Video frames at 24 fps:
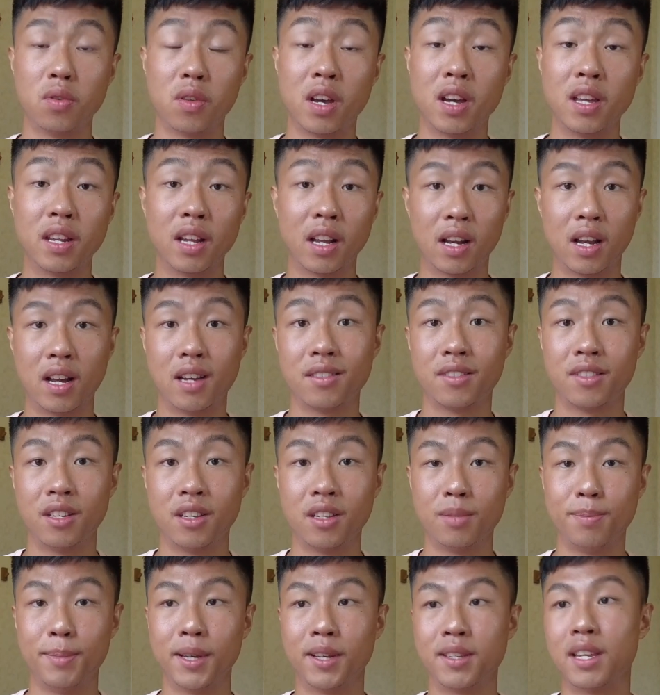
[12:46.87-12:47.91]
online
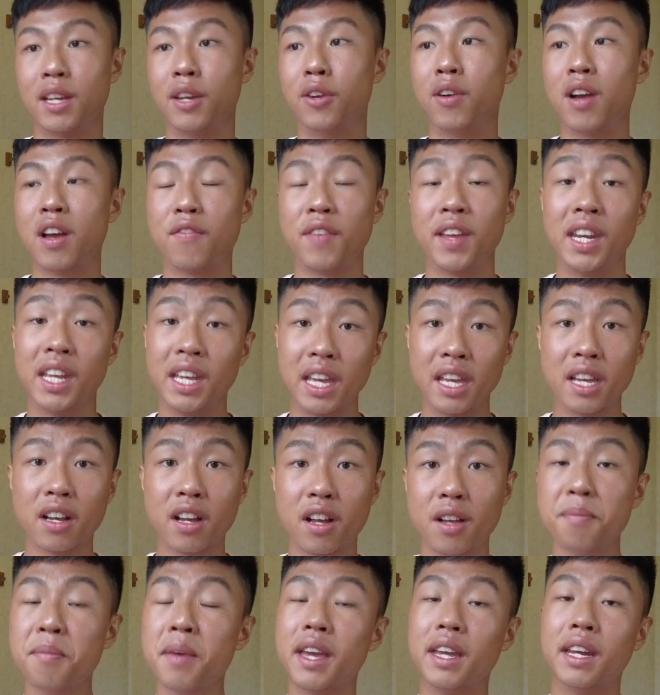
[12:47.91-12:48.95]
classes because I don't have any
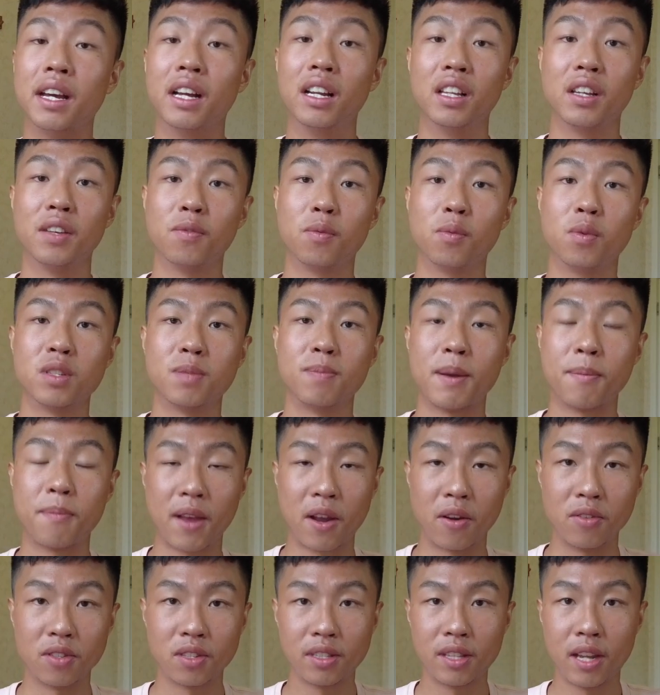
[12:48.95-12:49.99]
income and I live with my
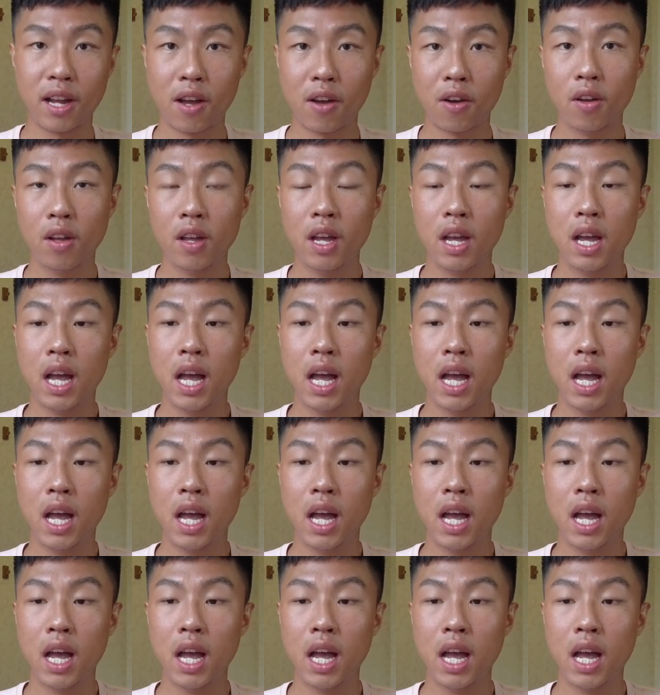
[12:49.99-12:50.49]
parents now.